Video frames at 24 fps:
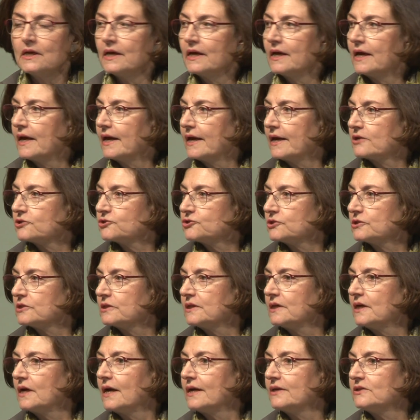
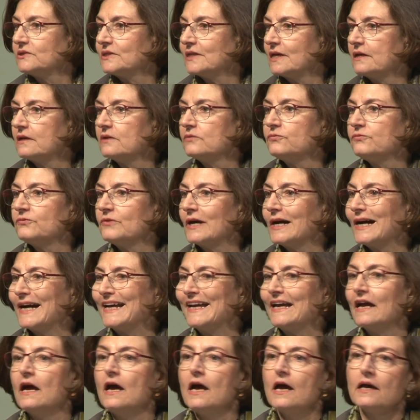actually identify
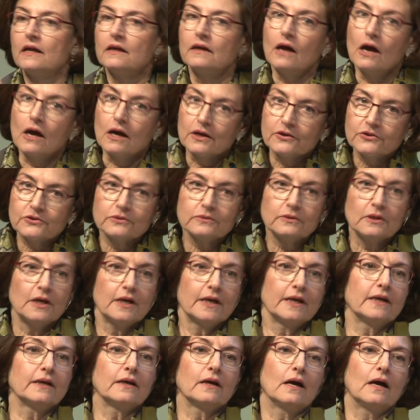an
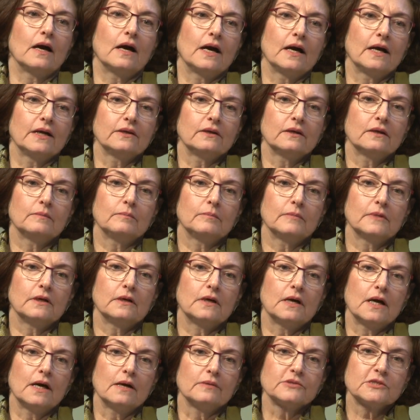underlying uh,
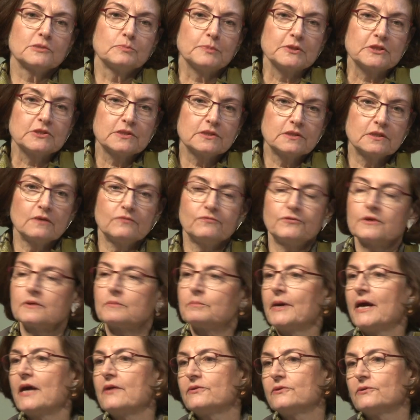uh specific
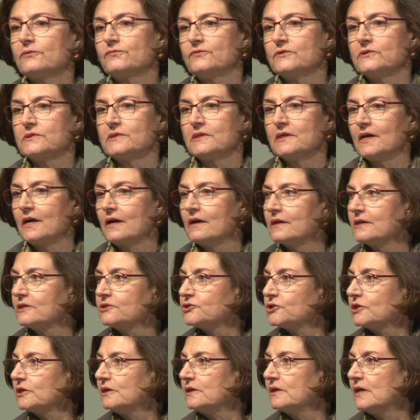
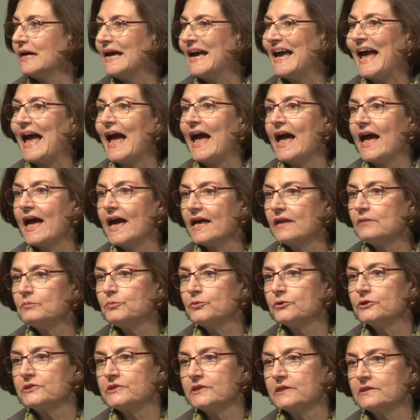pathophysiology and
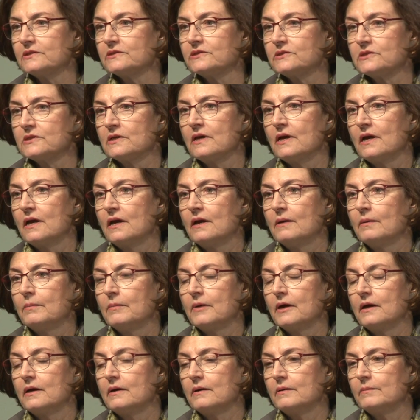predict
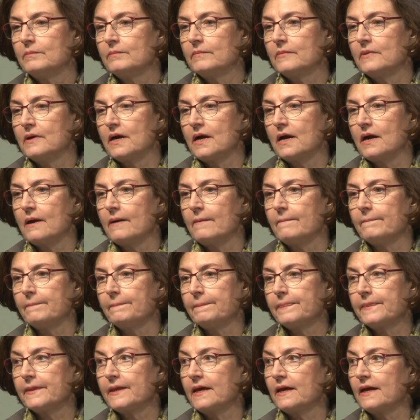um,
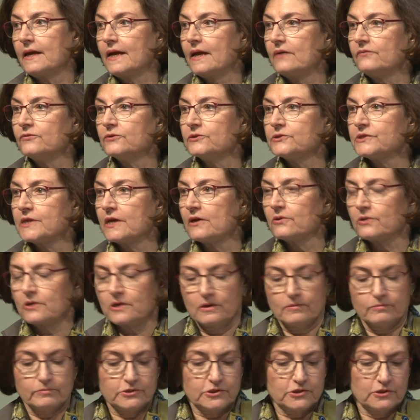adverse
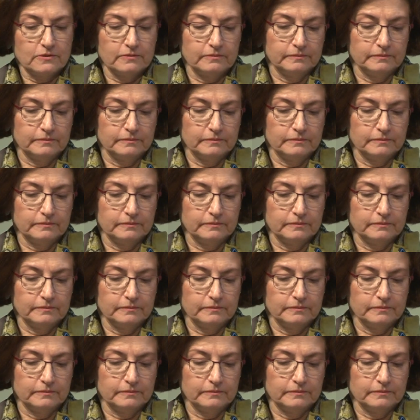outcomes.